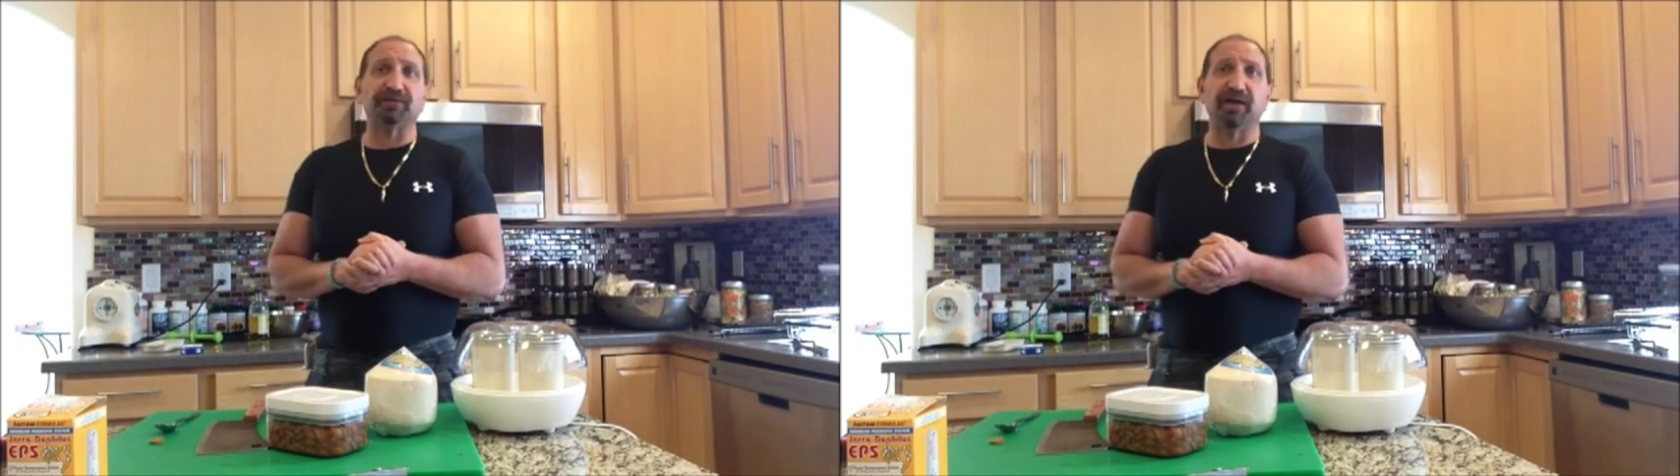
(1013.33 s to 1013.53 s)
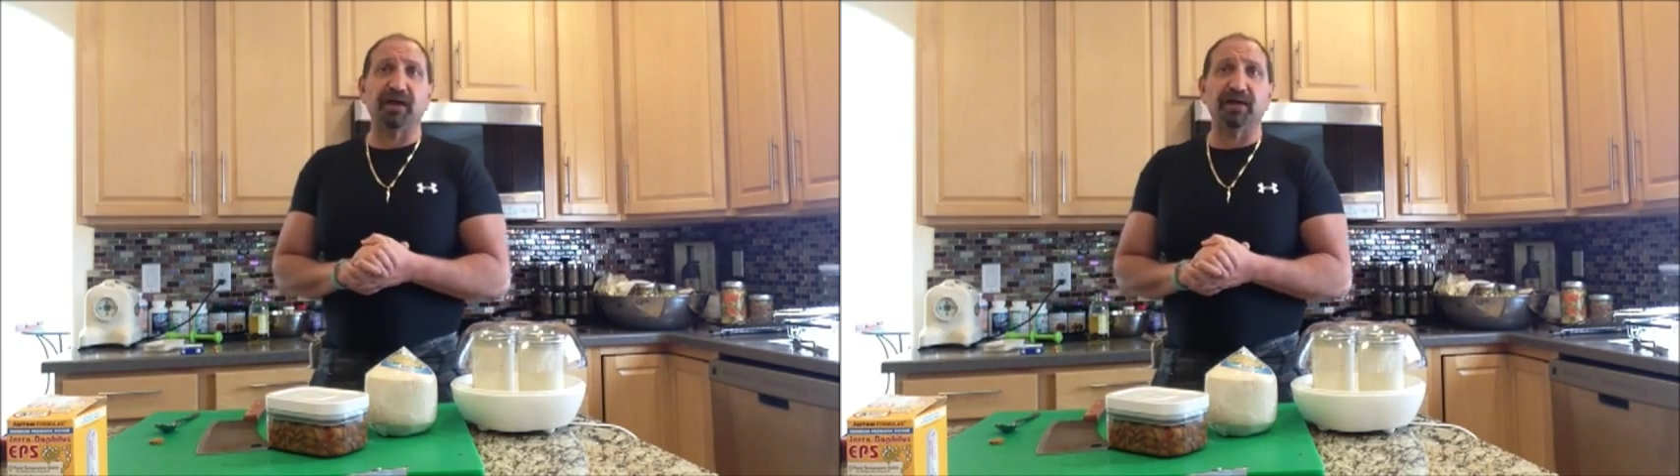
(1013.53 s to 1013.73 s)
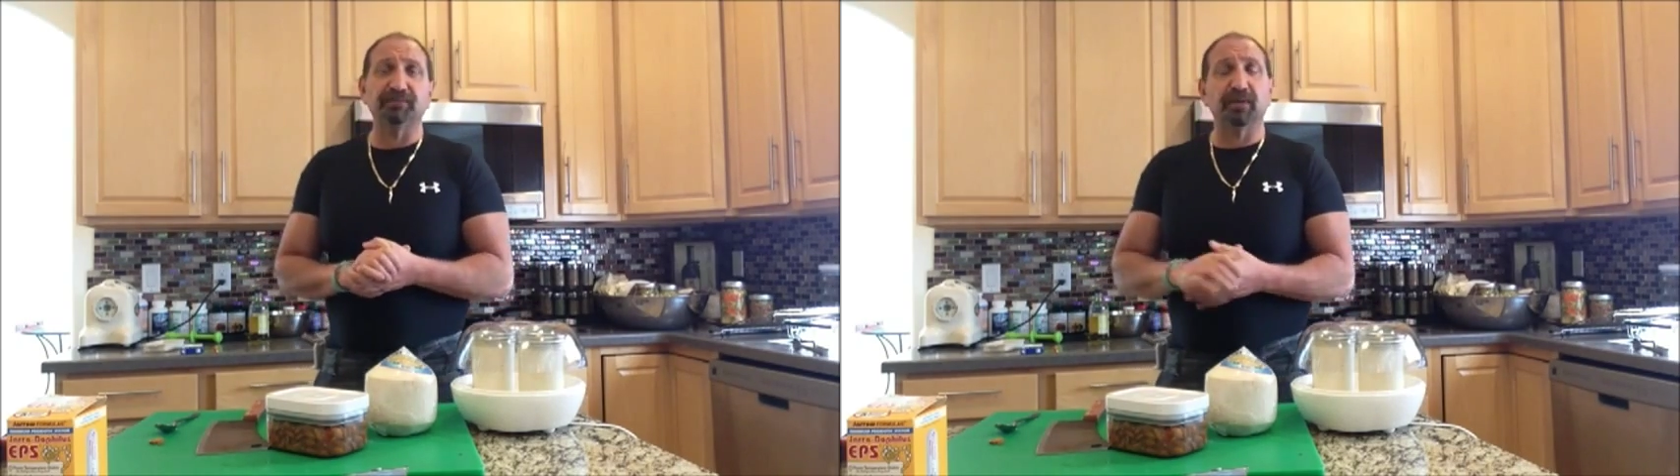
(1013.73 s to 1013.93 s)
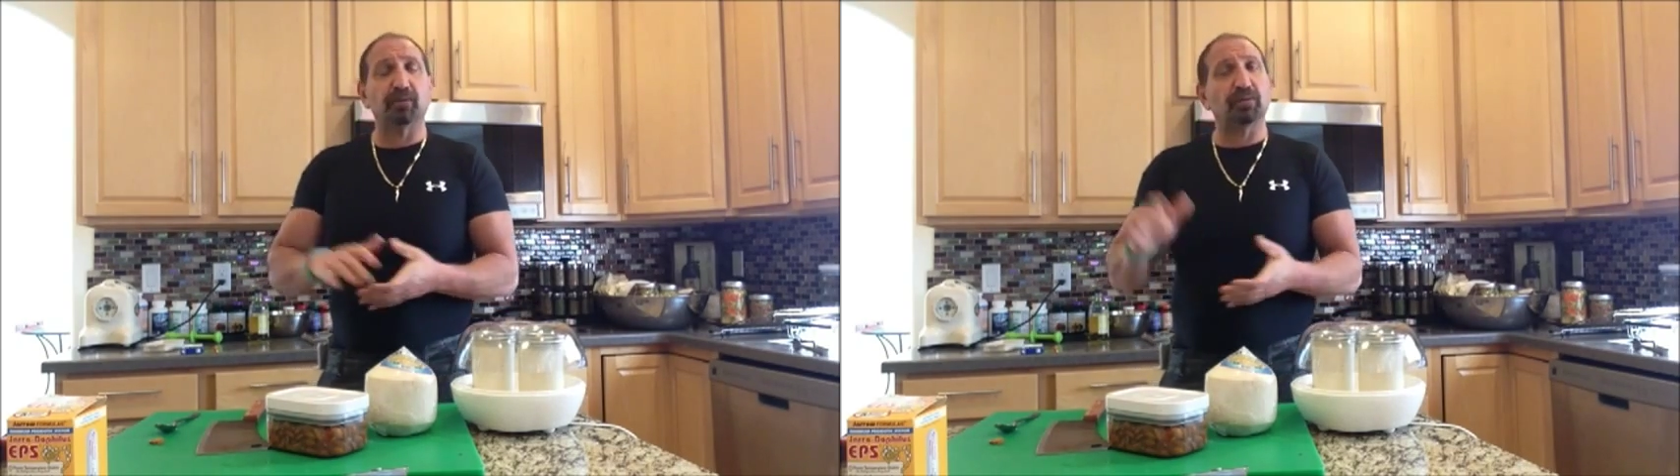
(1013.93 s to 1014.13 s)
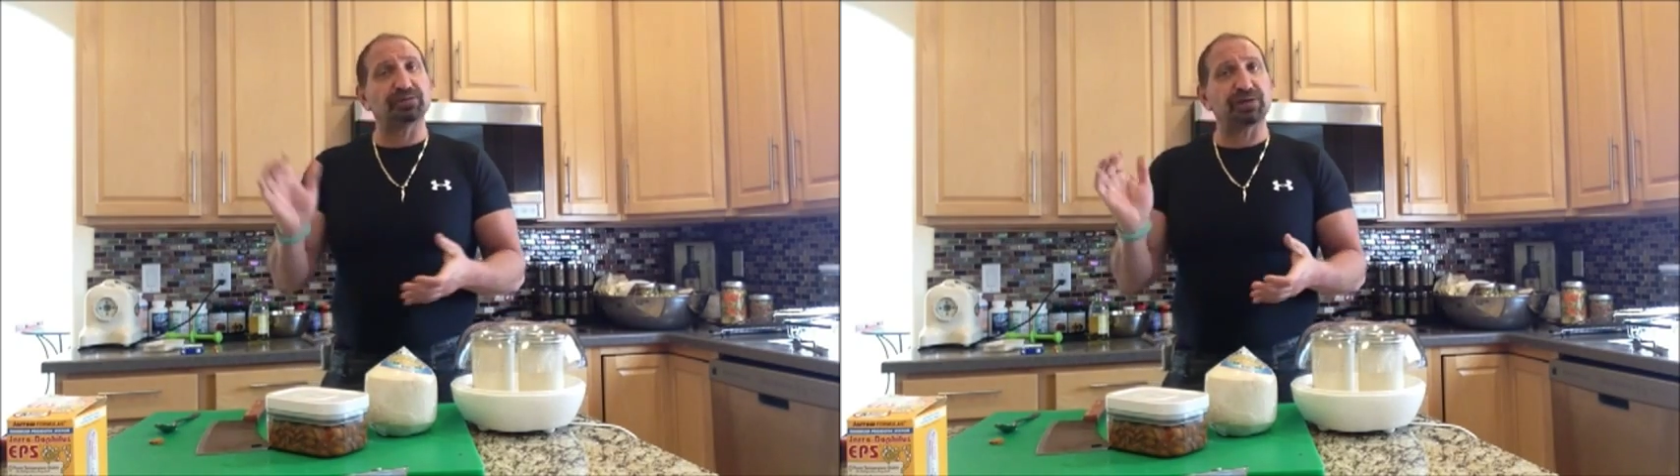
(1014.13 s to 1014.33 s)
day,
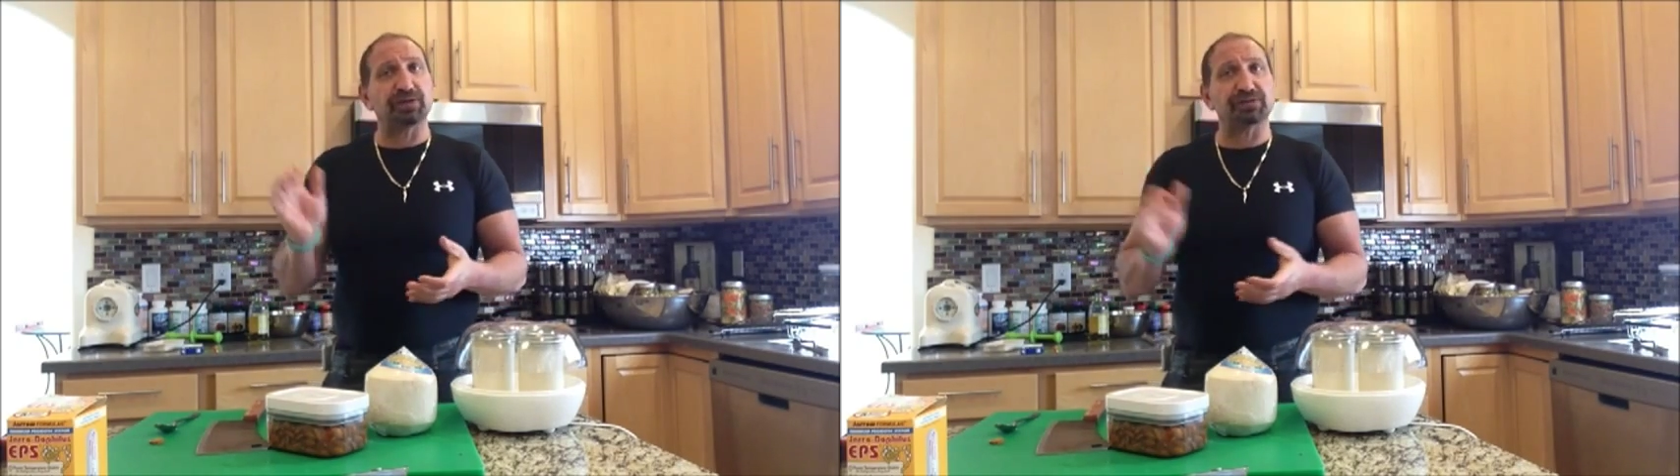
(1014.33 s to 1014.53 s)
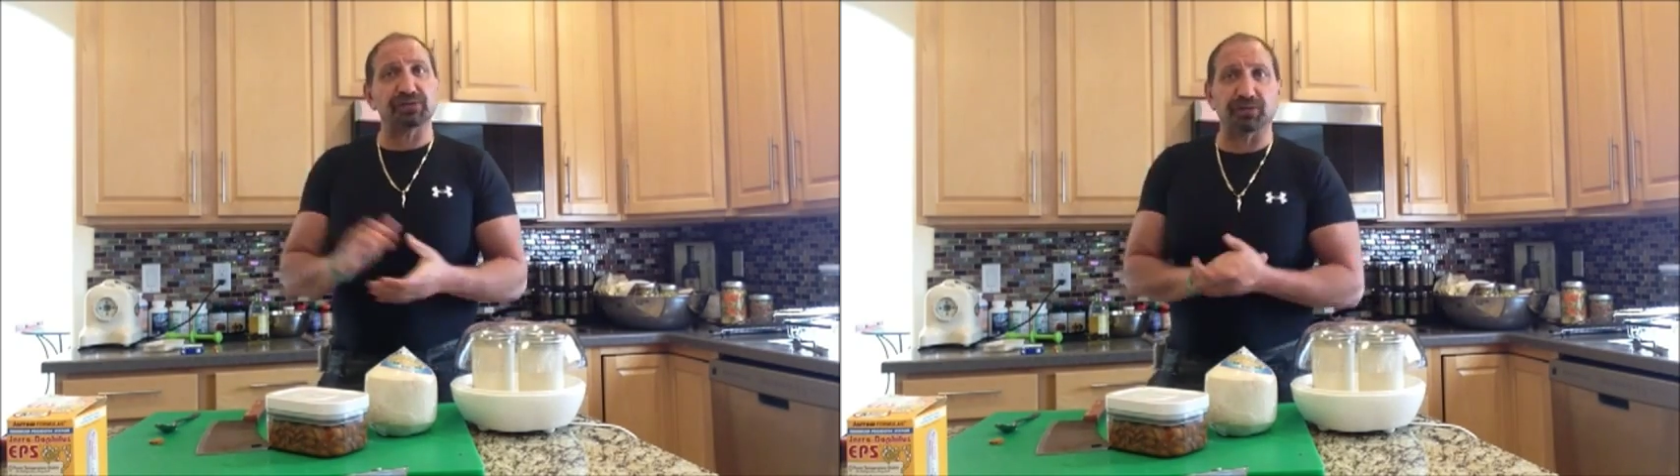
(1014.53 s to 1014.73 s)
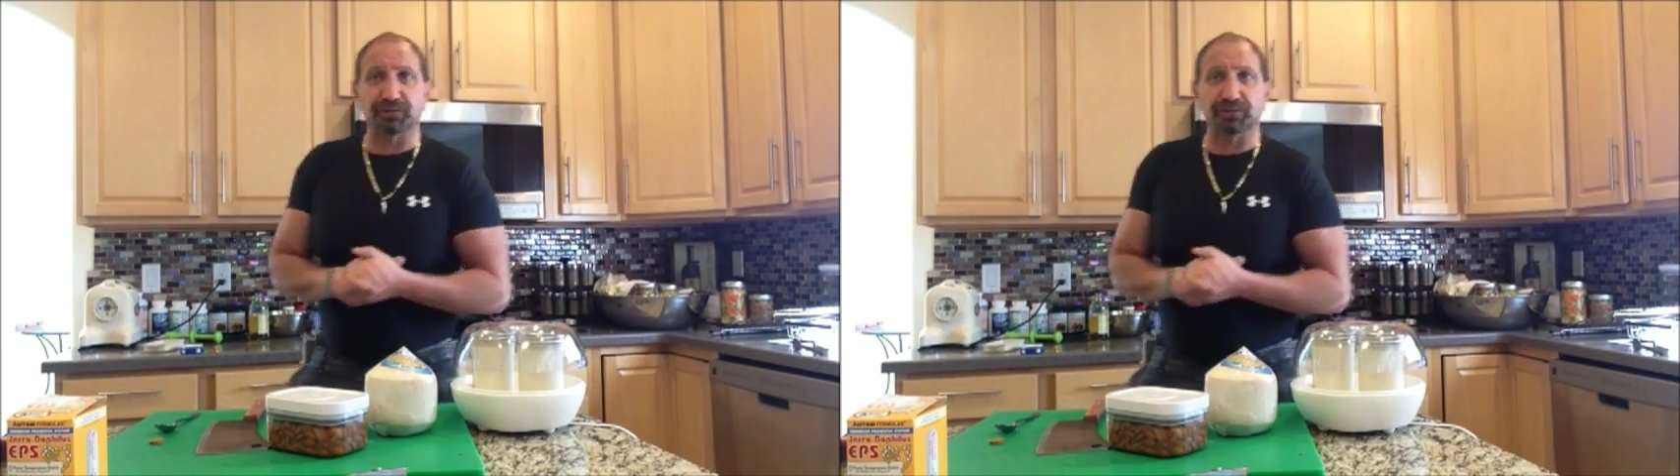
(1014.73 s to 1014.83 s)
and we'll see you soon.